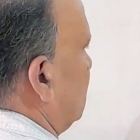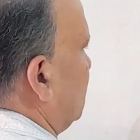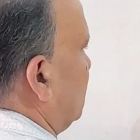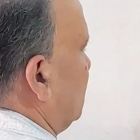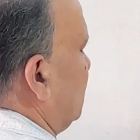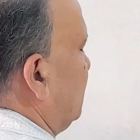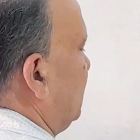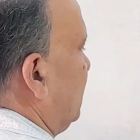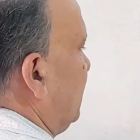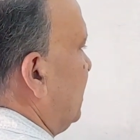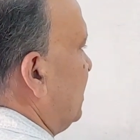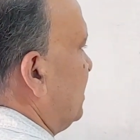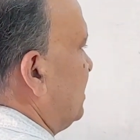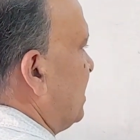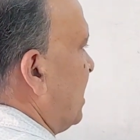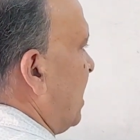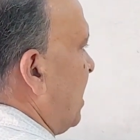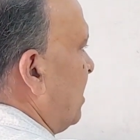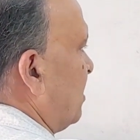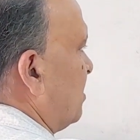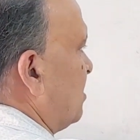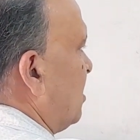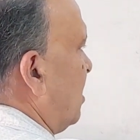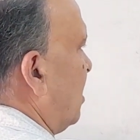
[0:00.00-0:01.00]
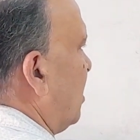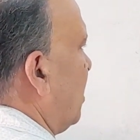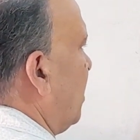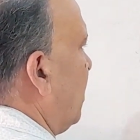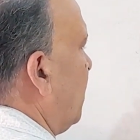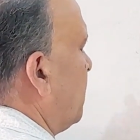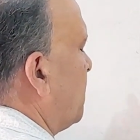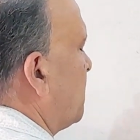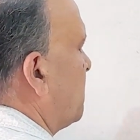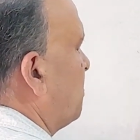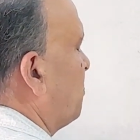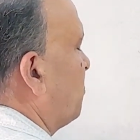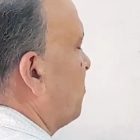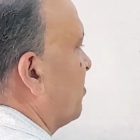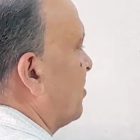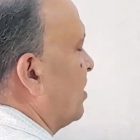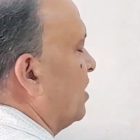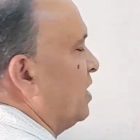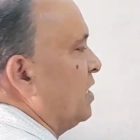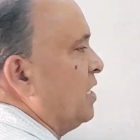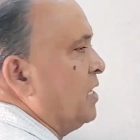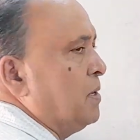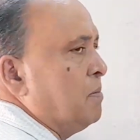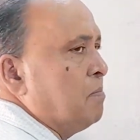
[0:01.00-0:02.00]
These are the
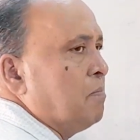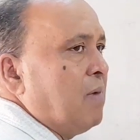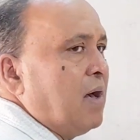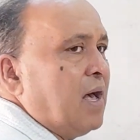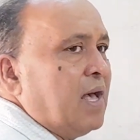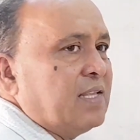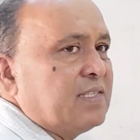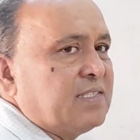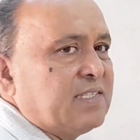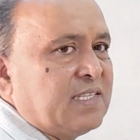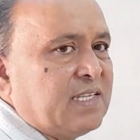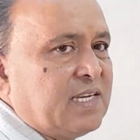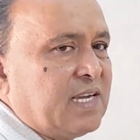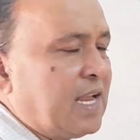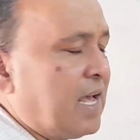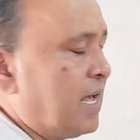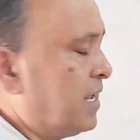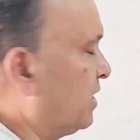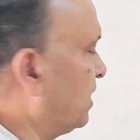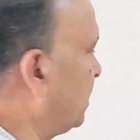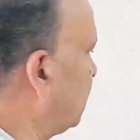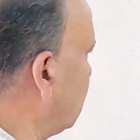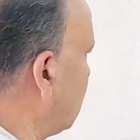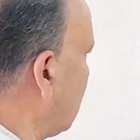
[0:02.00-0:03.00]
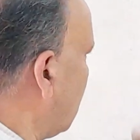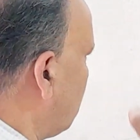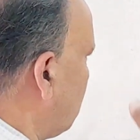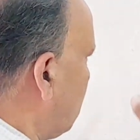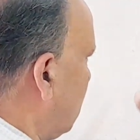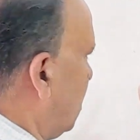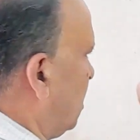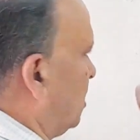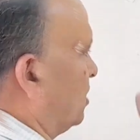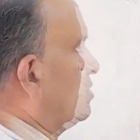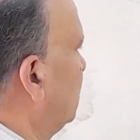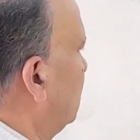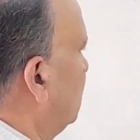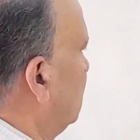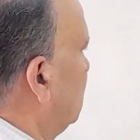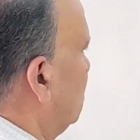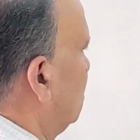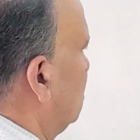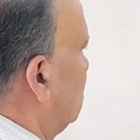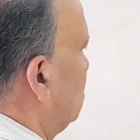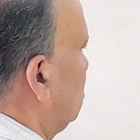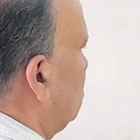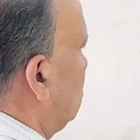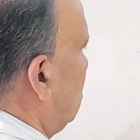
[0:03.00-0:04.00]
imaginary
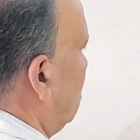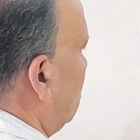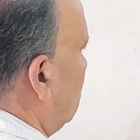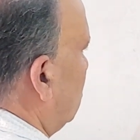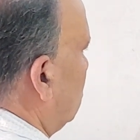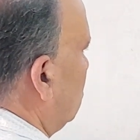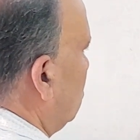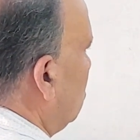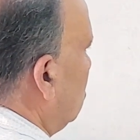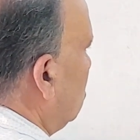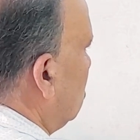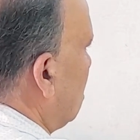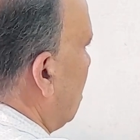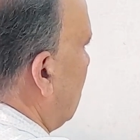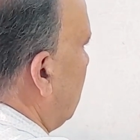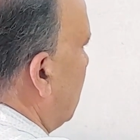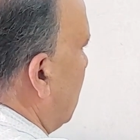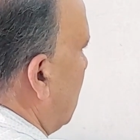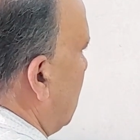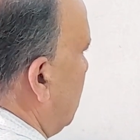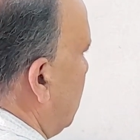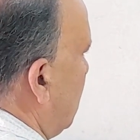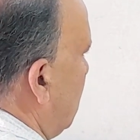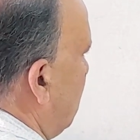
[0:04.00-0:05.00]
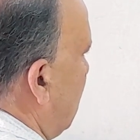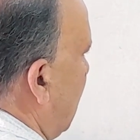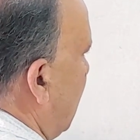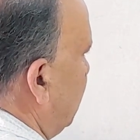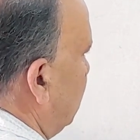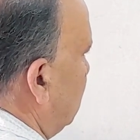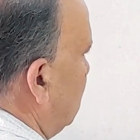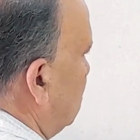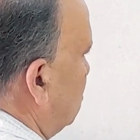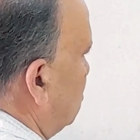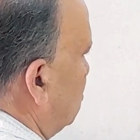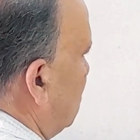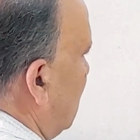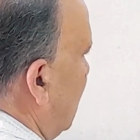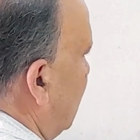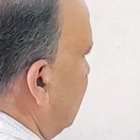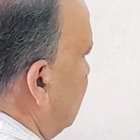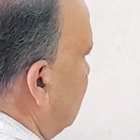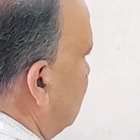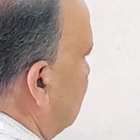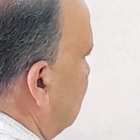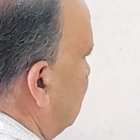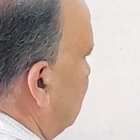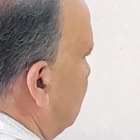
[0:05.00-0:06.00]
numbers. Your root over of minus 1
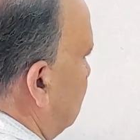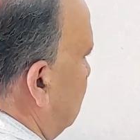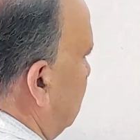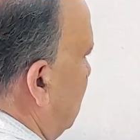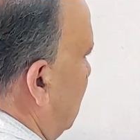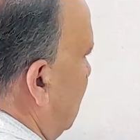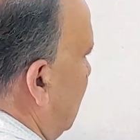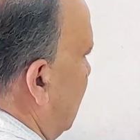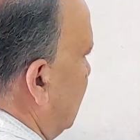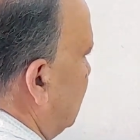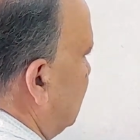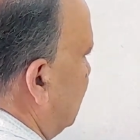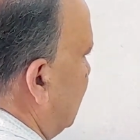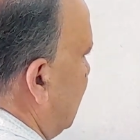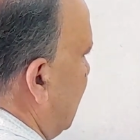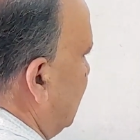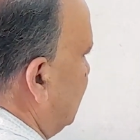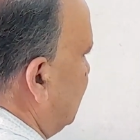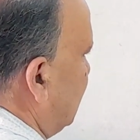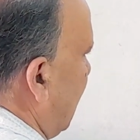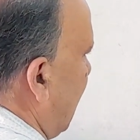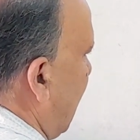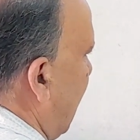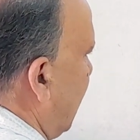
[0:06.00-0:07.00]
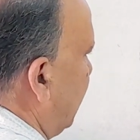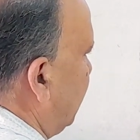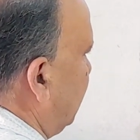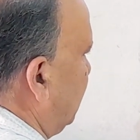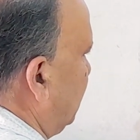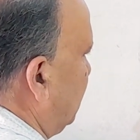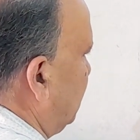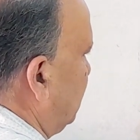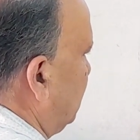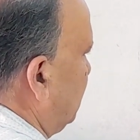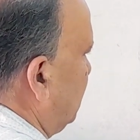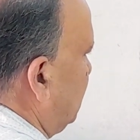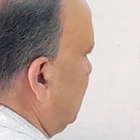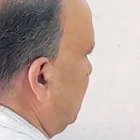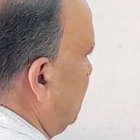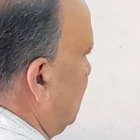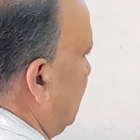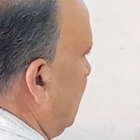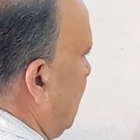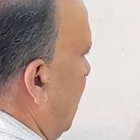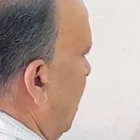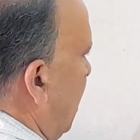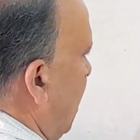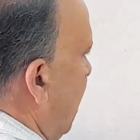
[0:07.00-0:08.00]
is symbolized as I.
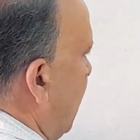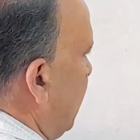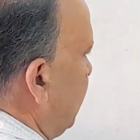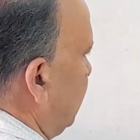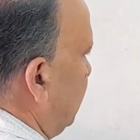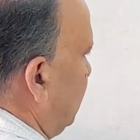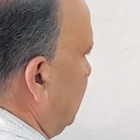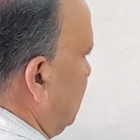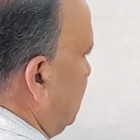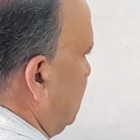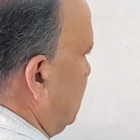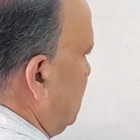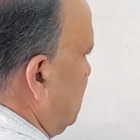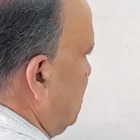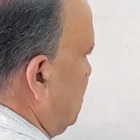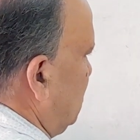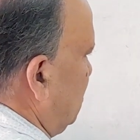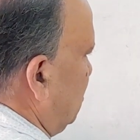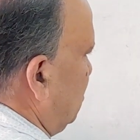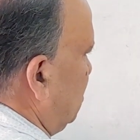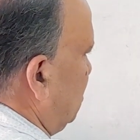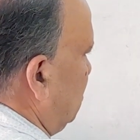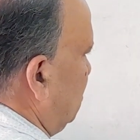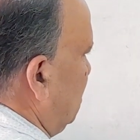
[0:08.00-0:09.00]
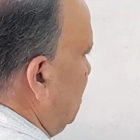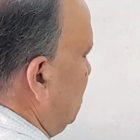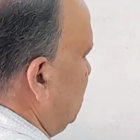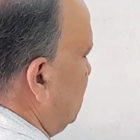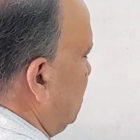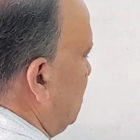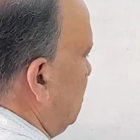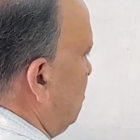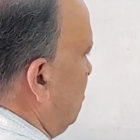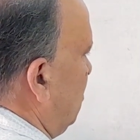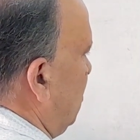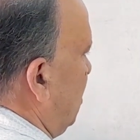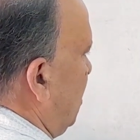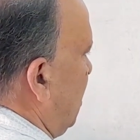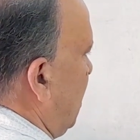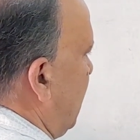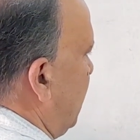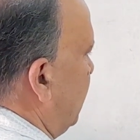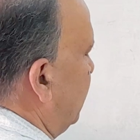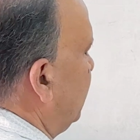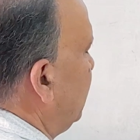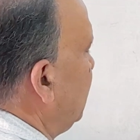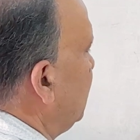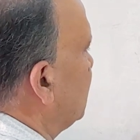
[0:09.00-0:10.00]
This symbol
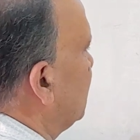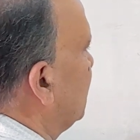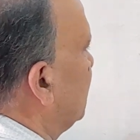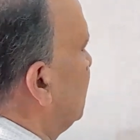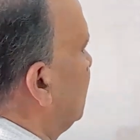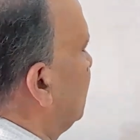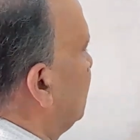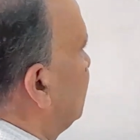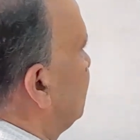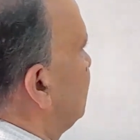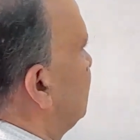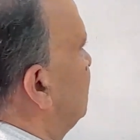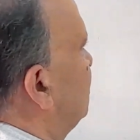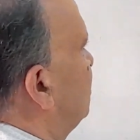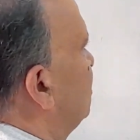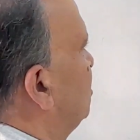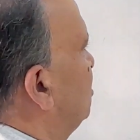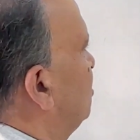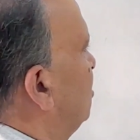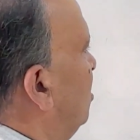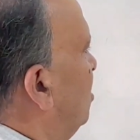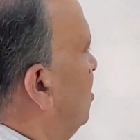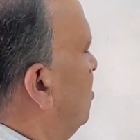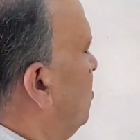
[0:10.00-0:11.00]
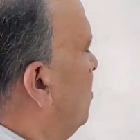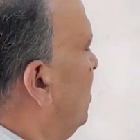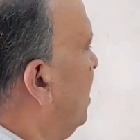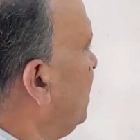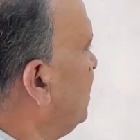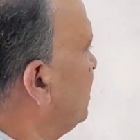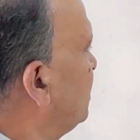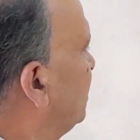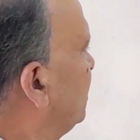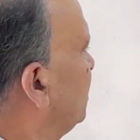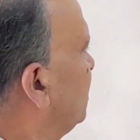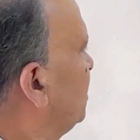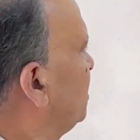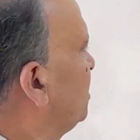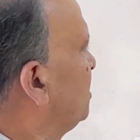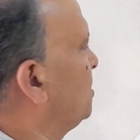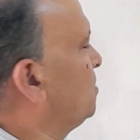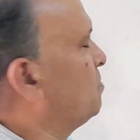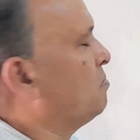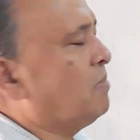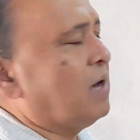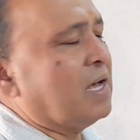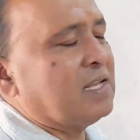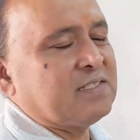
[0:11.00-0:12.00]
I, this is your what?
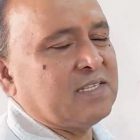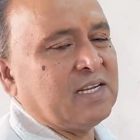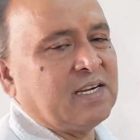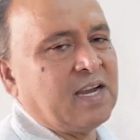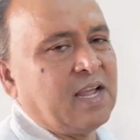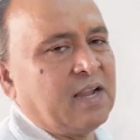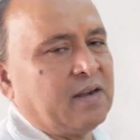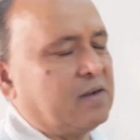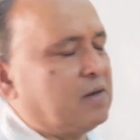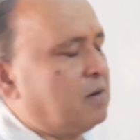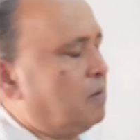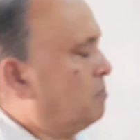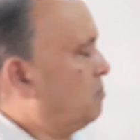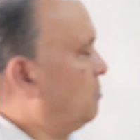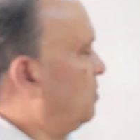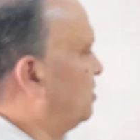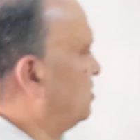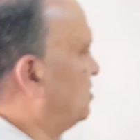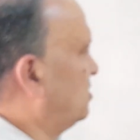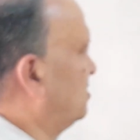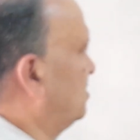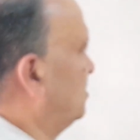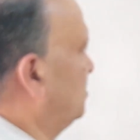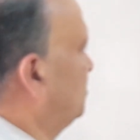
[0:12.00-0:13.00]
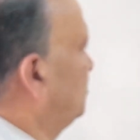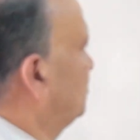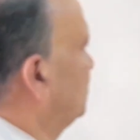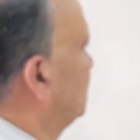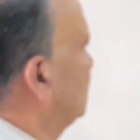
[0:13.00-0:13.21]
Imaginary numbers.